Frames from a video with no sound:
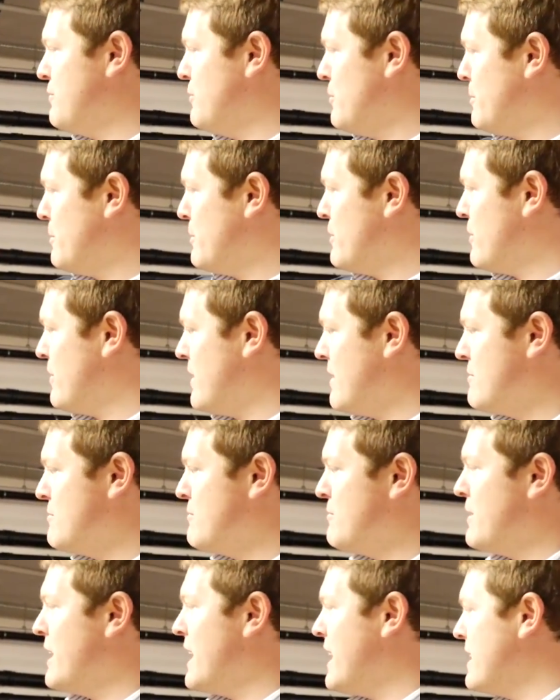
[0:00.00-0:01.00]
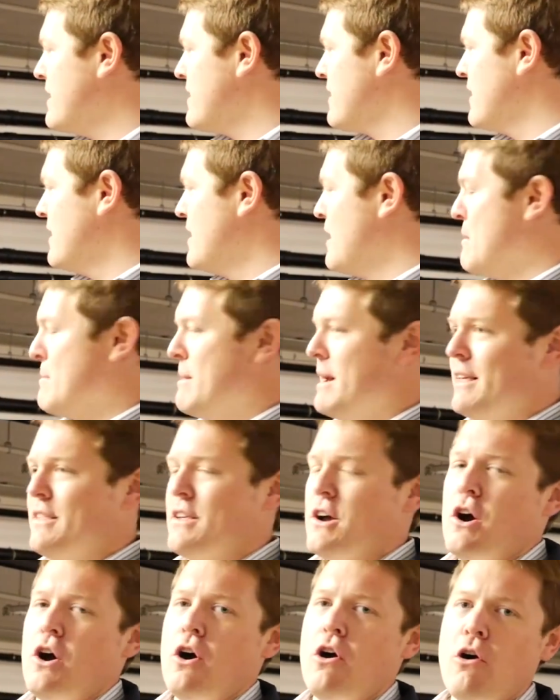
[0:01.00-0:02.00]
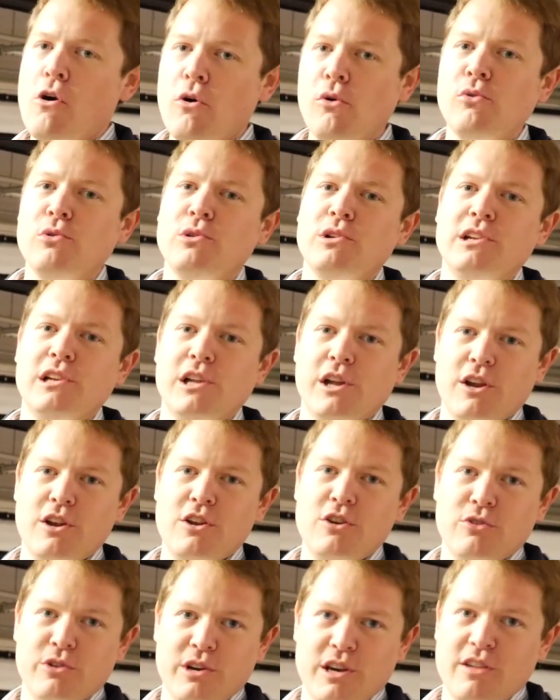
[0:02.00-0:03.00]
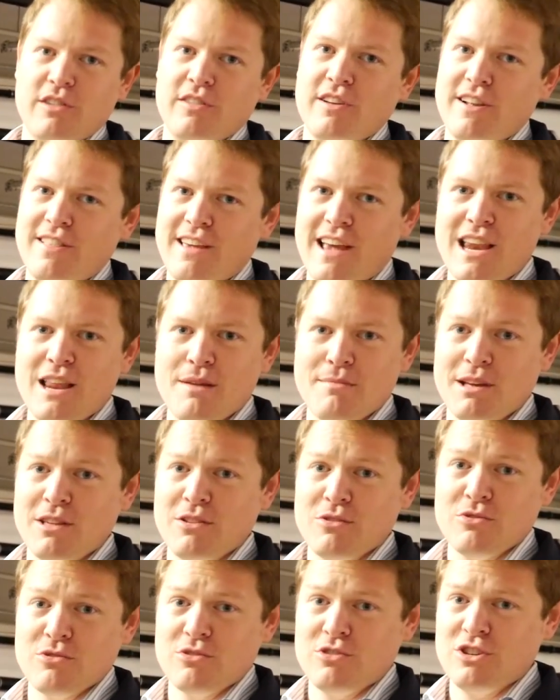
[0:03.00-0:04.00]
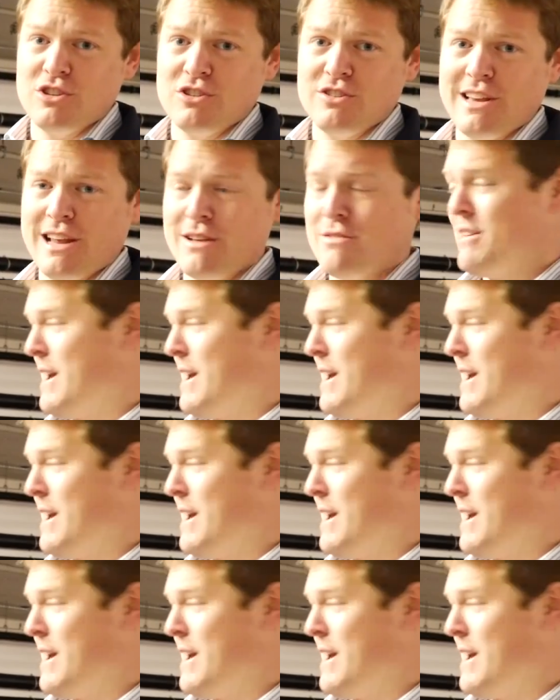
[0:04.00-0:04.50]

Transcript: 4.7 V8, makes a whole lot of noise. Titanium exhaust just sounds